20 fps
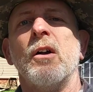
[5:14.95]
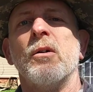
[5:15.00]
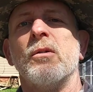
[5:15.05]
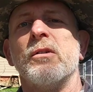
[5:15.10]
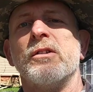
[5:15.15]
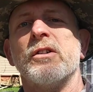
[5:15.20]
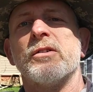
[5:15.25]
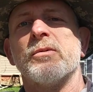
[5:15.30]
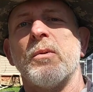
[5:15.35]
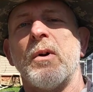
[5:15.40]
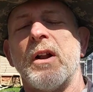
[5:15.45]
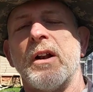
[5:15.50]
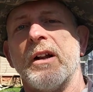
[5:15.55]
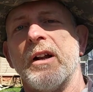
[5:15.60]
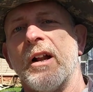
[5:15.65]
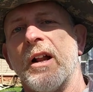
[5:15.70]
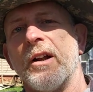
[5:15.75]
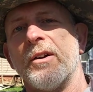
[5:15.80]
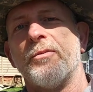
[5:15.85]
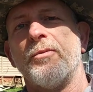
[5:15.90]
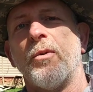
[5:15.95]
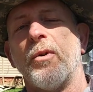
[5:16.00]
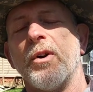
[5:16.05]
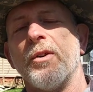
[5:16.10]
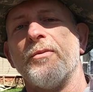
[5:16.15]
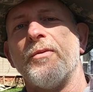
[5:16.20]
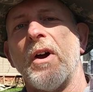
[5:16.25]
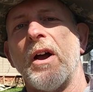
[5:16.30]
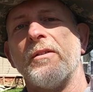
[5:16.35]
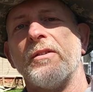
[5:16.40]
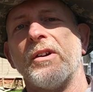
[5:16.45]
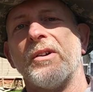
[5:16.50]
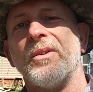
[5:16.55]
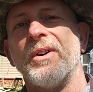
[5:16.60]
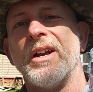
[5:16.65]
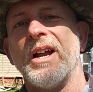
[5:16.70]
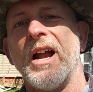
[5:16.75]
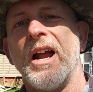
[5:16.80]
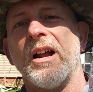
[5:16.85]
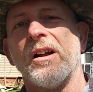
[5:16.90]
We just want it at a 45
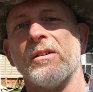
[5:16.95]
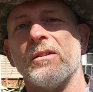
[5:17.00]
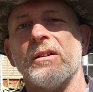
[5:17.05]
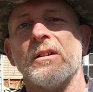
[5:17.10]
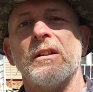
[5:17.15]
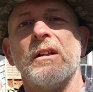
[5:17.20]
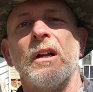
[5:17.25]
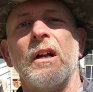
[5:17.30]
degree angle.